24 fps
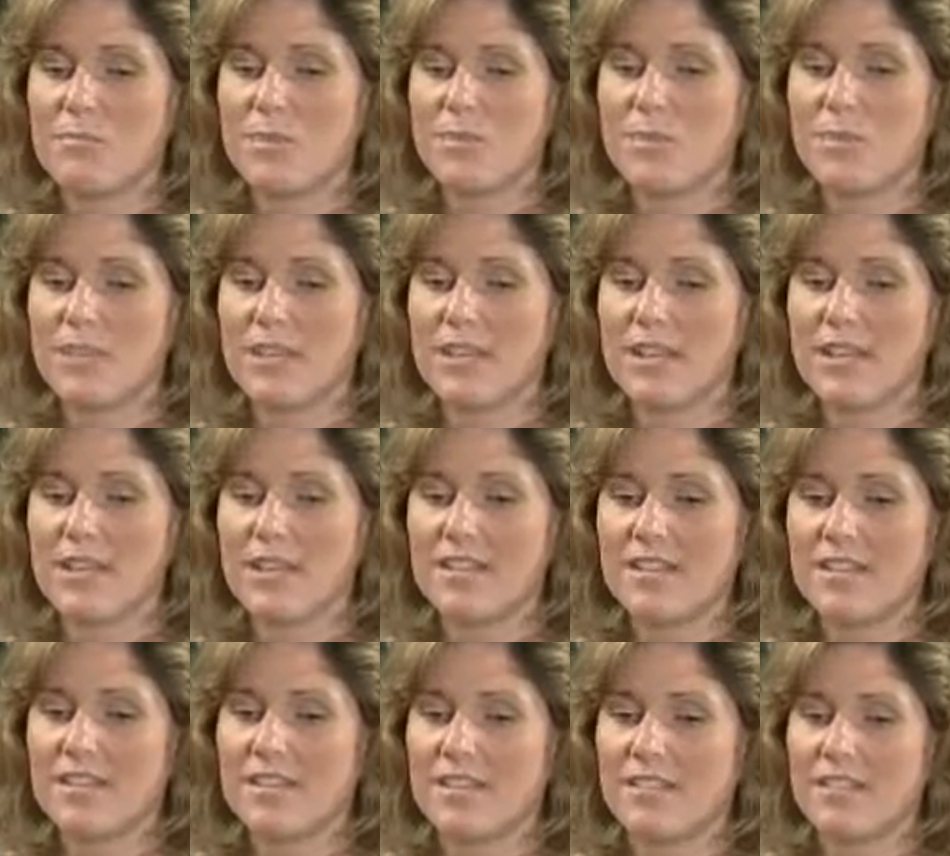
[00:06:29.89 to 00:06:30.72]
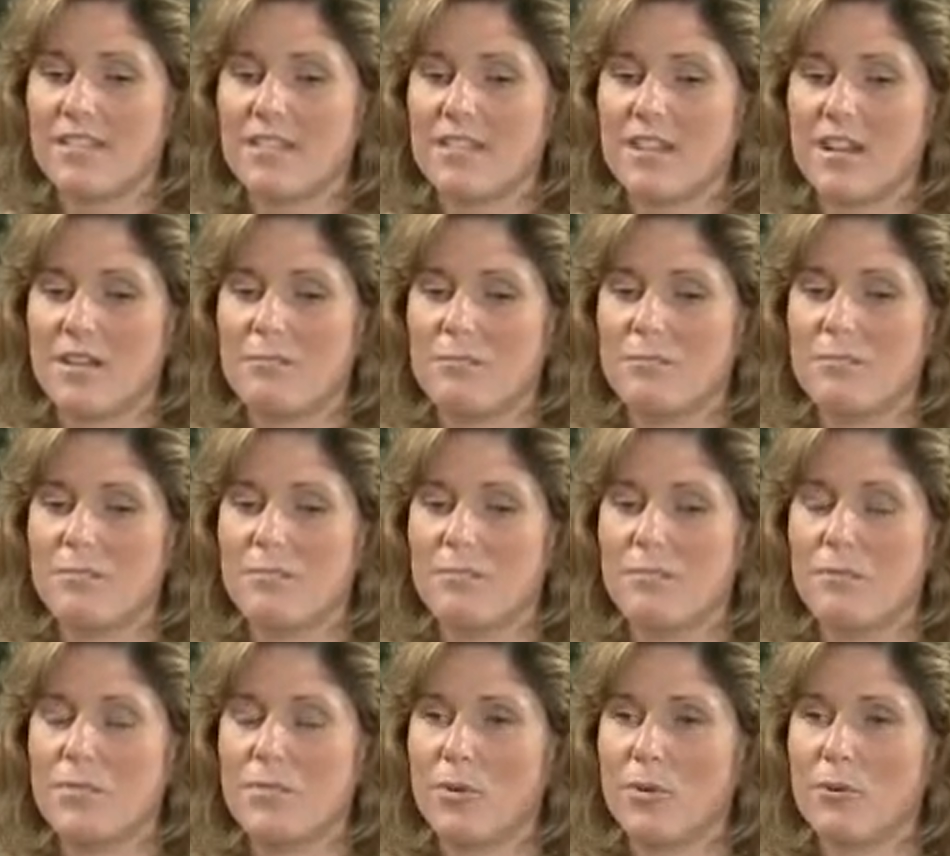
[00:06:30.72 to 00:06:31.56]
created a
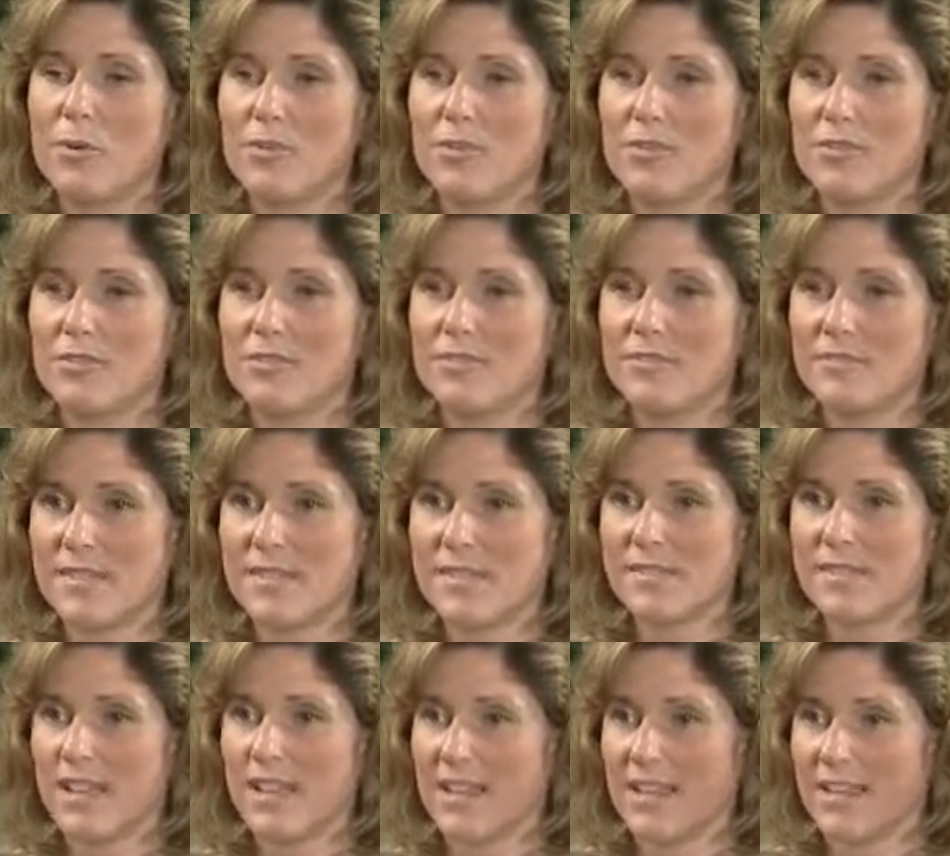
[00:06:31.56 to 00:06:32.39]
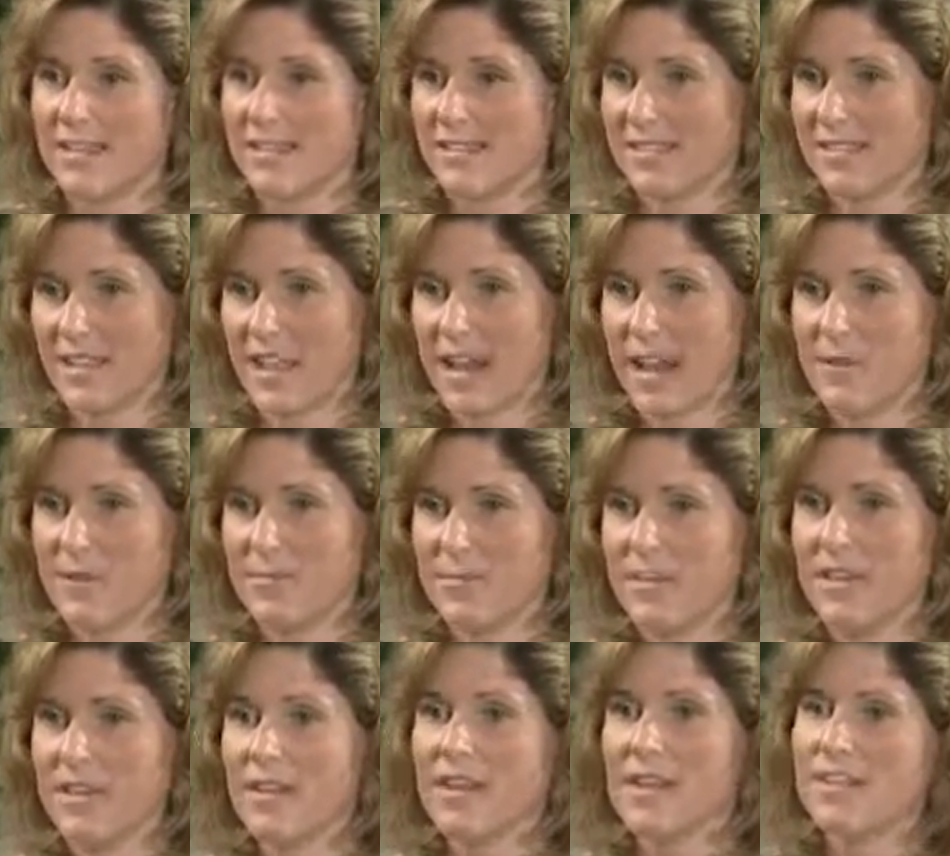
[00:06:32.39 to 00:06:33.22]
mobile science lab.